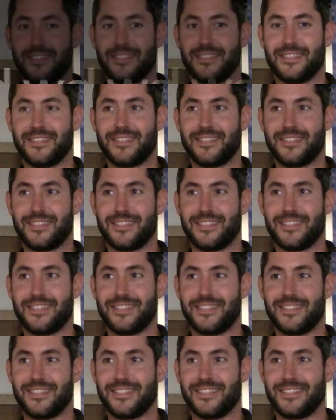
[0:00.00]

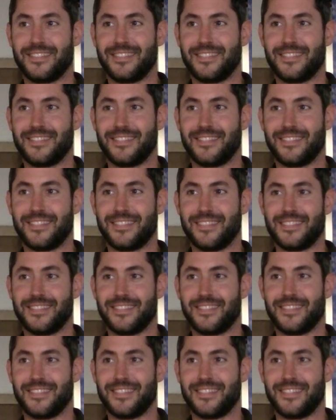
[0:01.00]

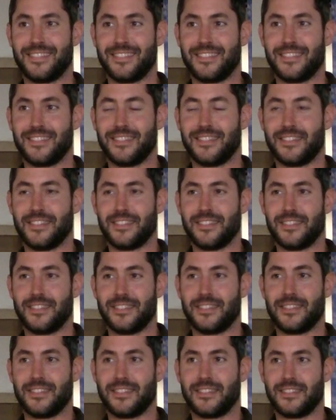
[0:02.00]

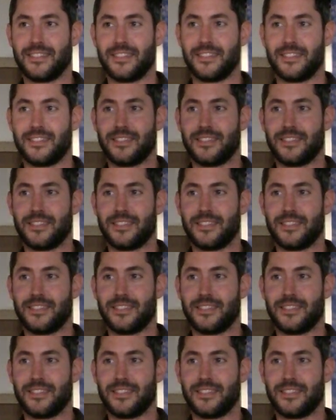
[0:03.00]
No words are spoken by the person on screen.